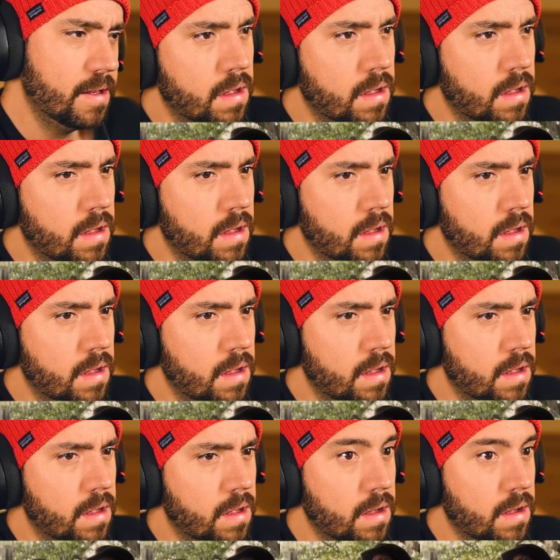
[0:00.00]
No, he won't.
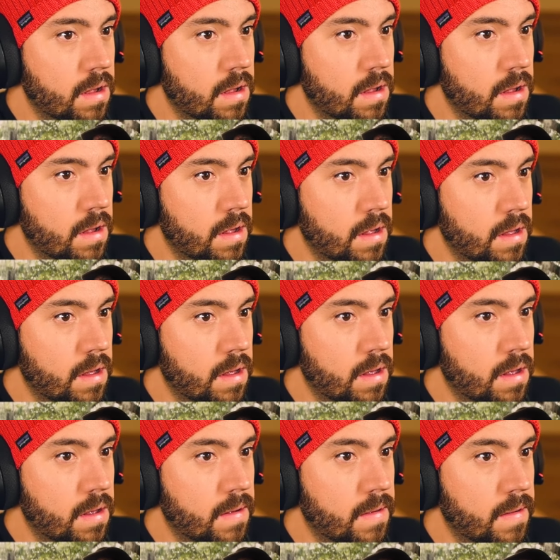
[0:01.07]
He's just tired of you
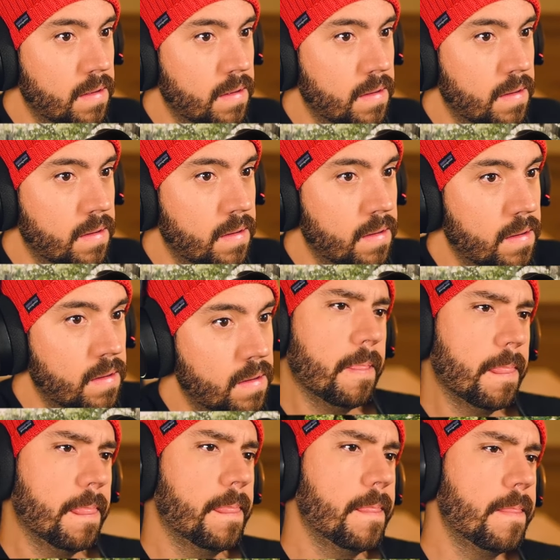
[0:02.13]
toying with him, is all.
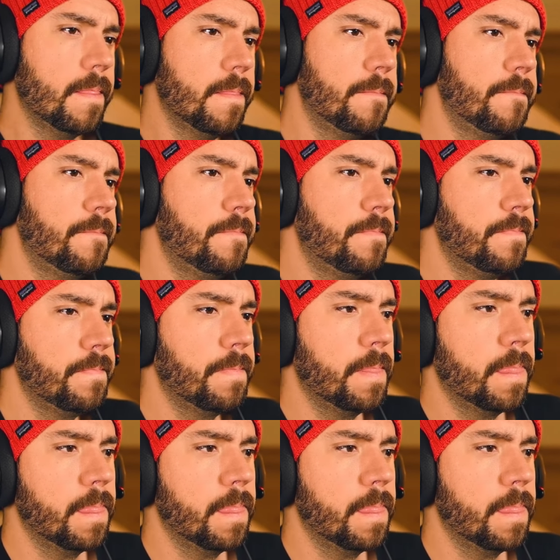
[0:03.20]
Matter of fact, so am I.